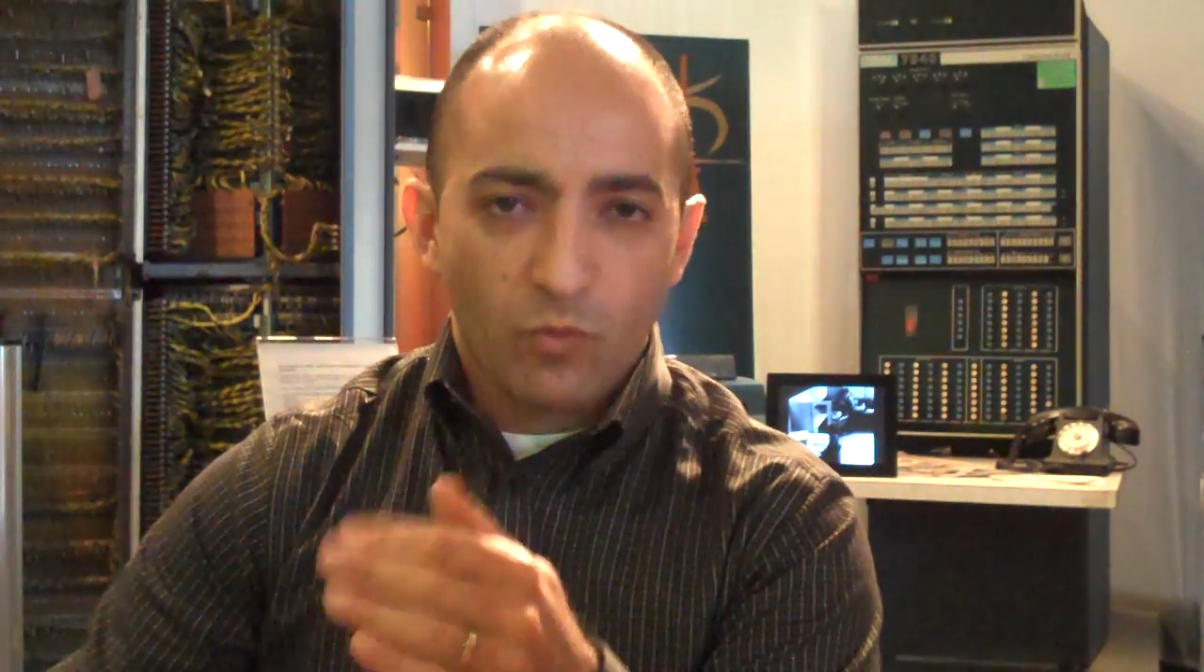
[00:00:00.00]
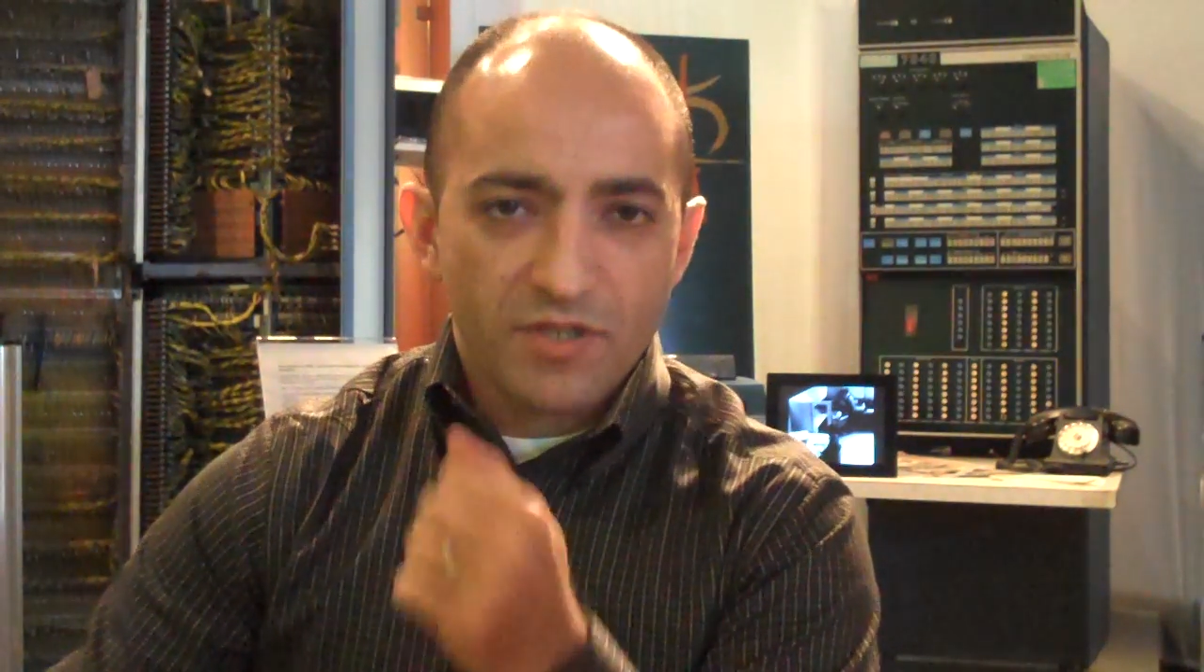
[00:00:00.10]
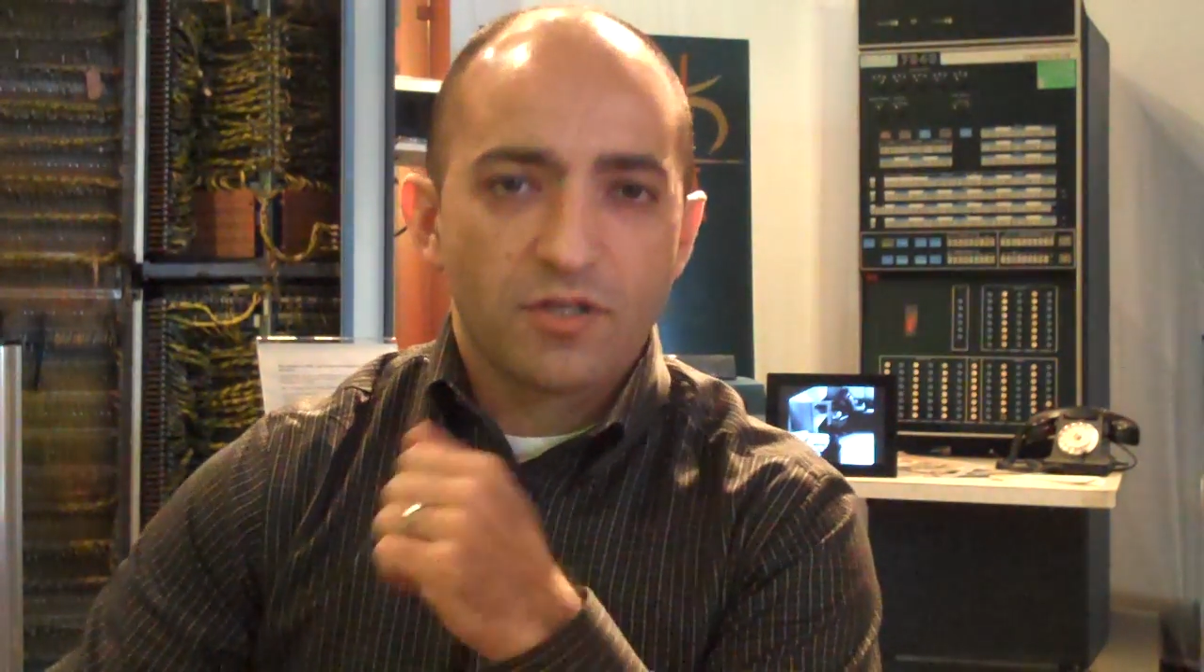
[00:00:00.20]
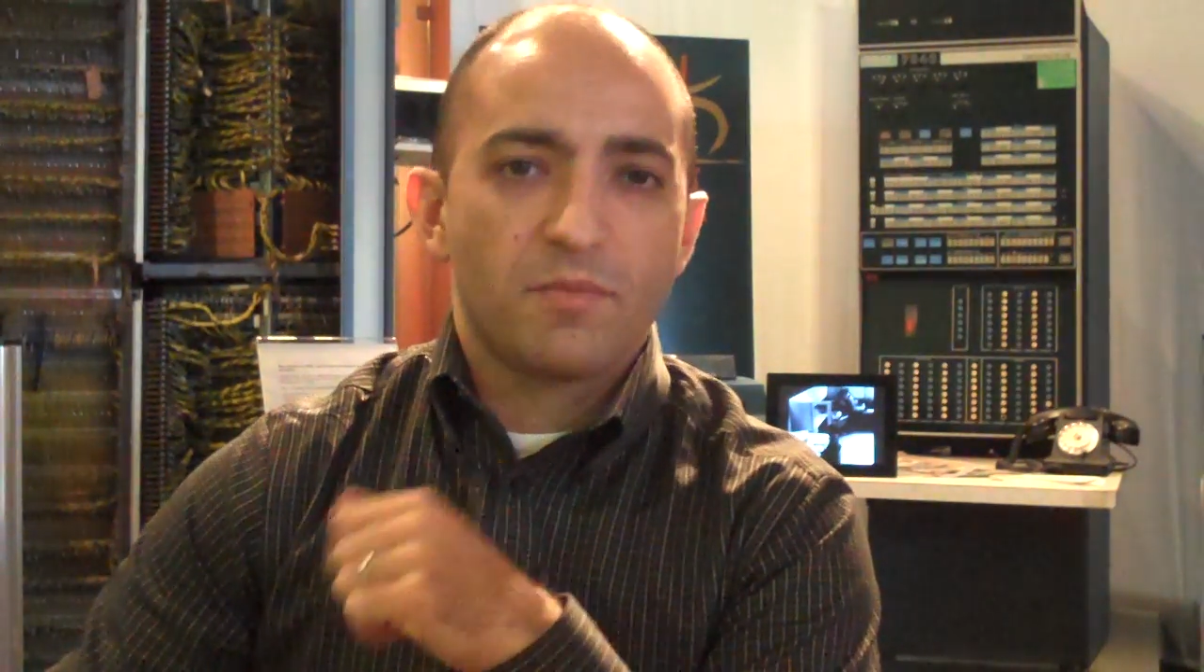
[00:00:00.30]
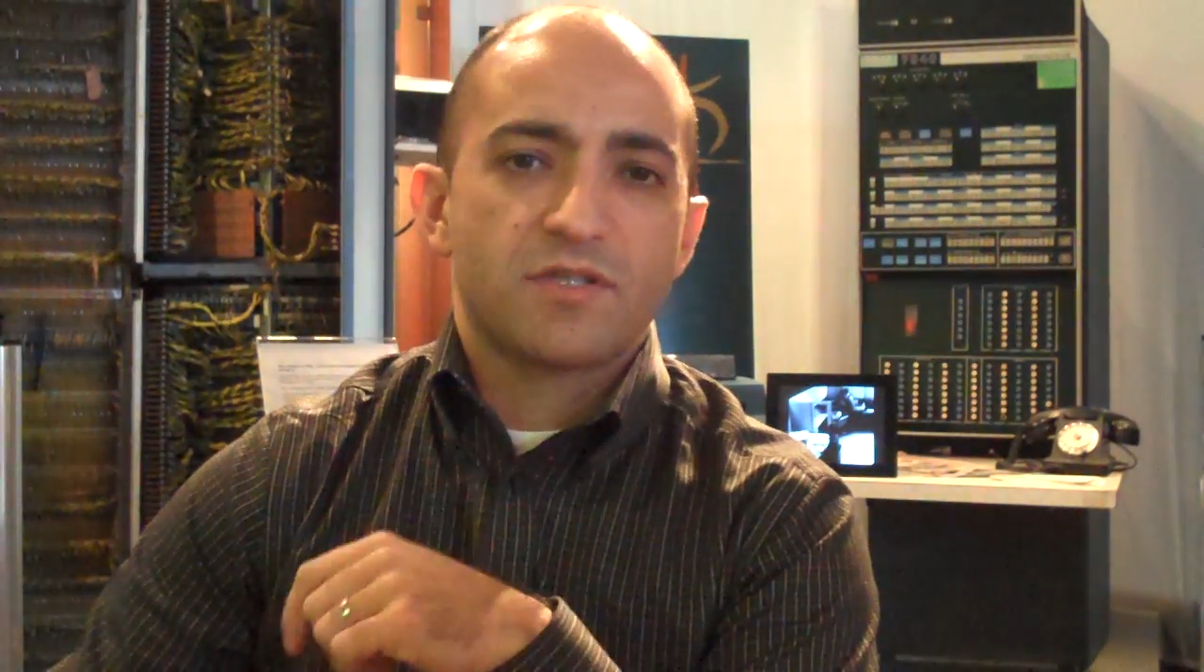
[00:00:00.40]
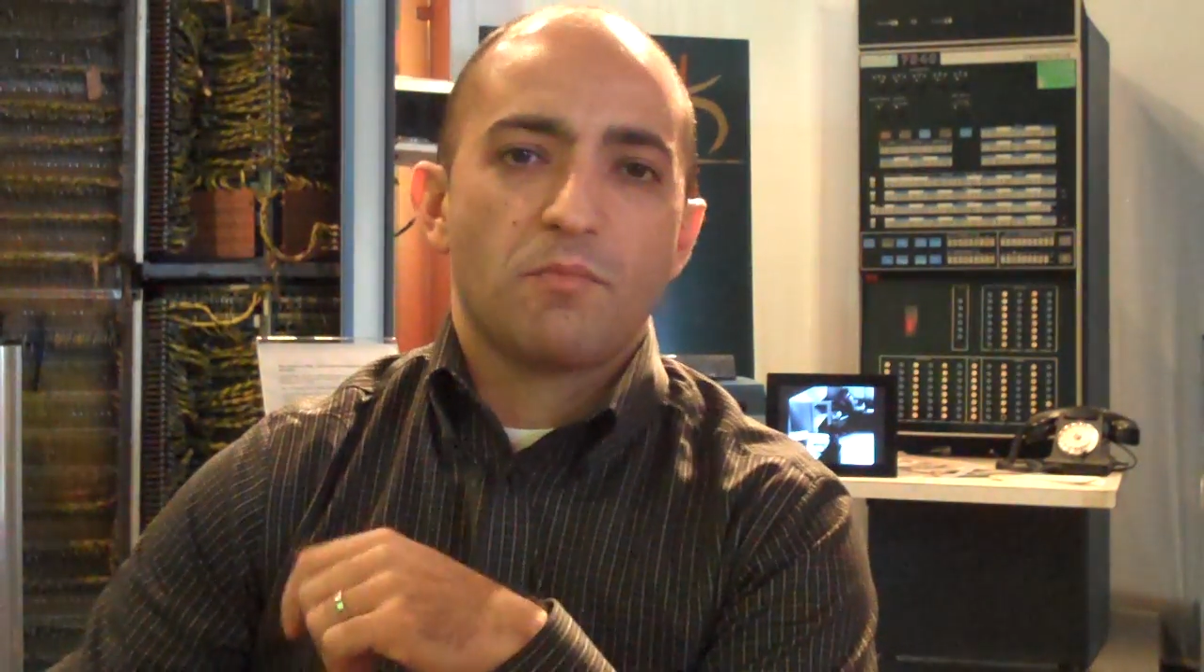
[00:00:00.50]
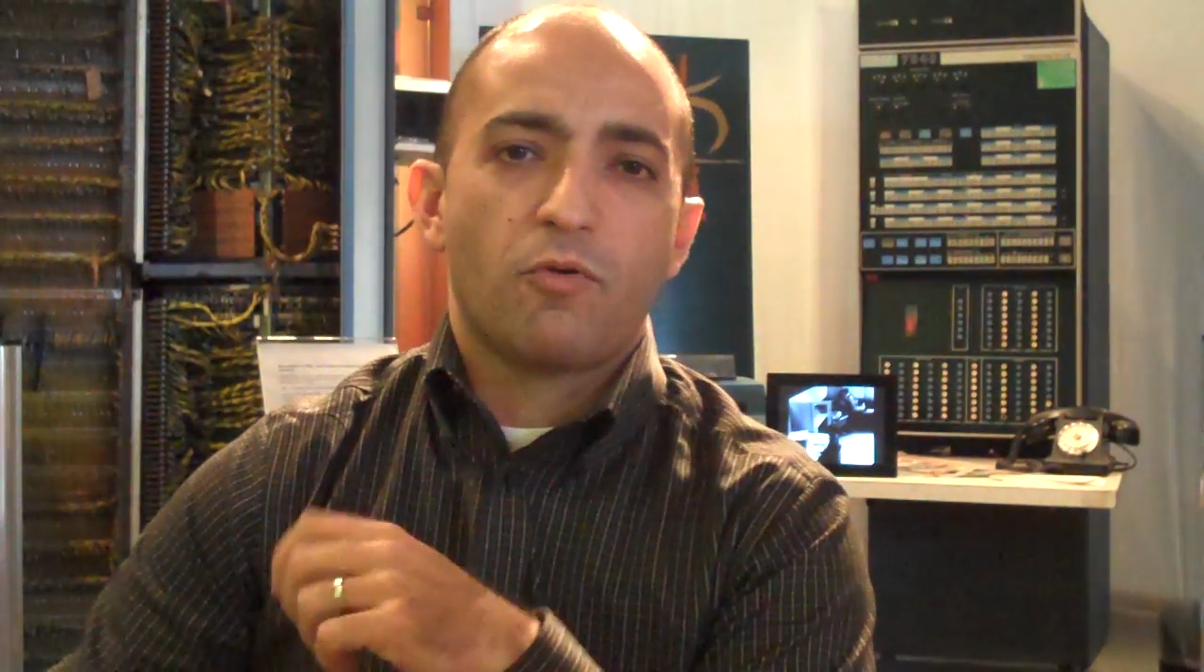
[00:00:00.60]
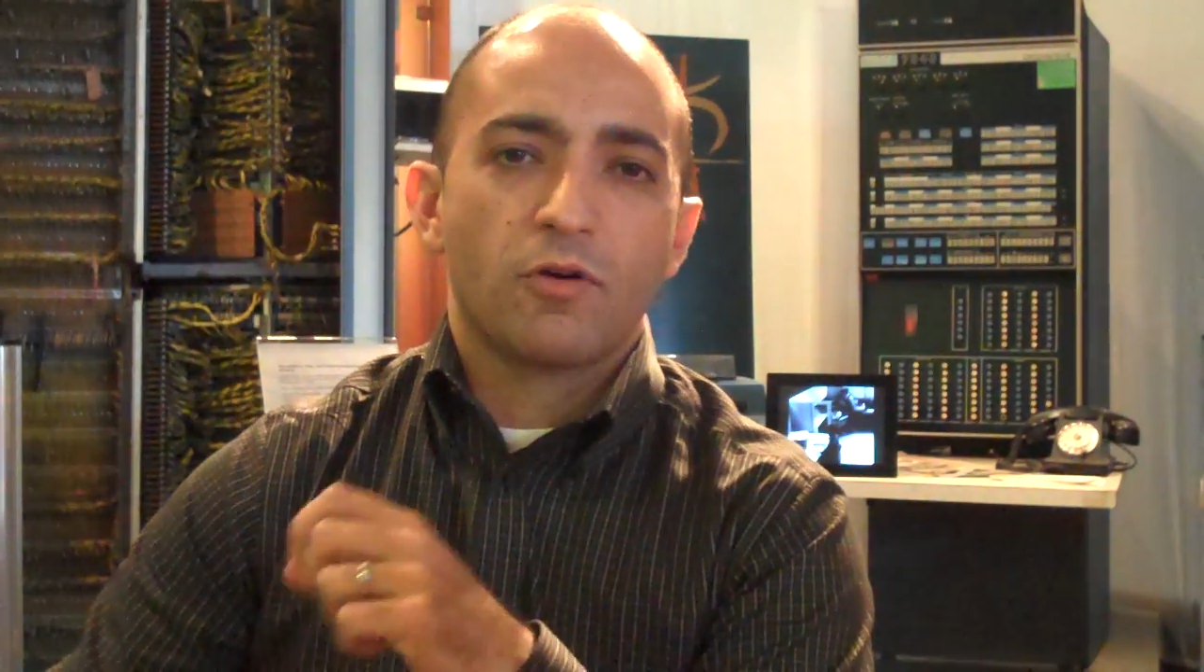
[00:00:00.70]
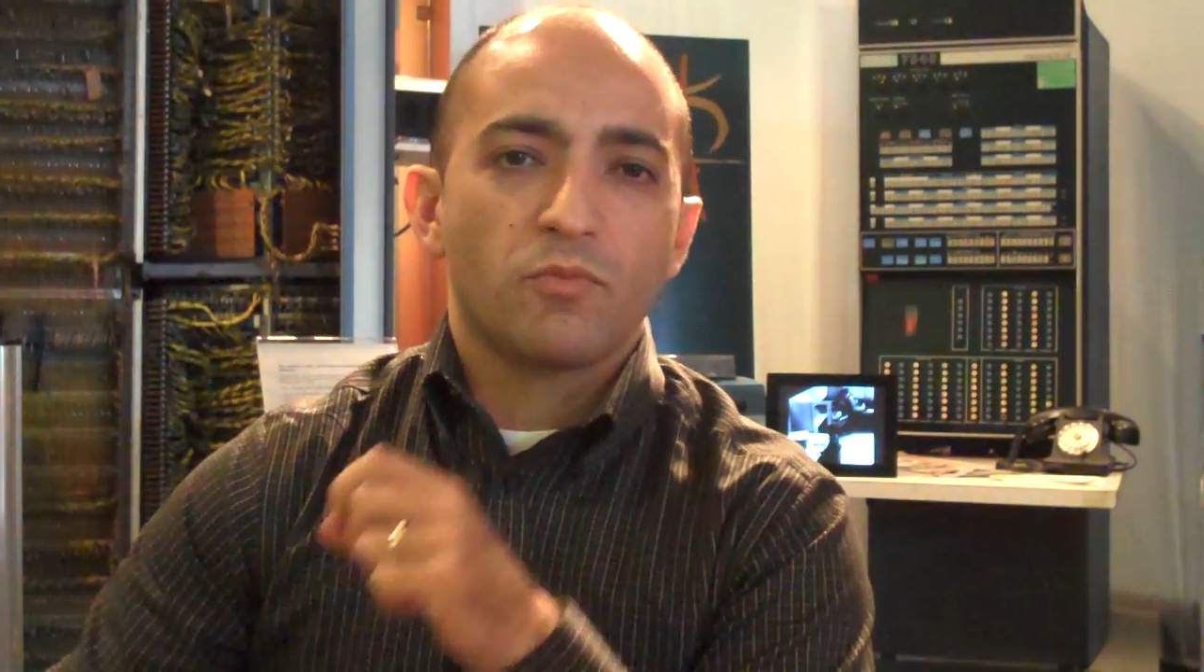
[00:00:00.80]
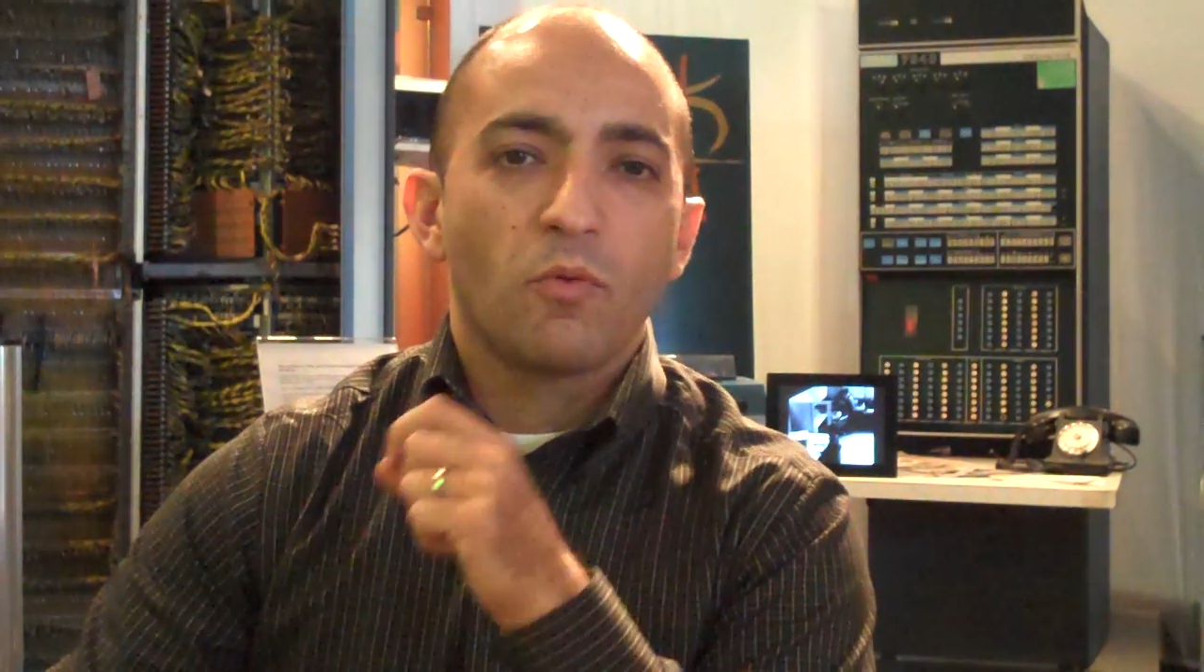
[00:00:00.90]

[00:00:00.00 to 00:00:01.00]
wisdom is important,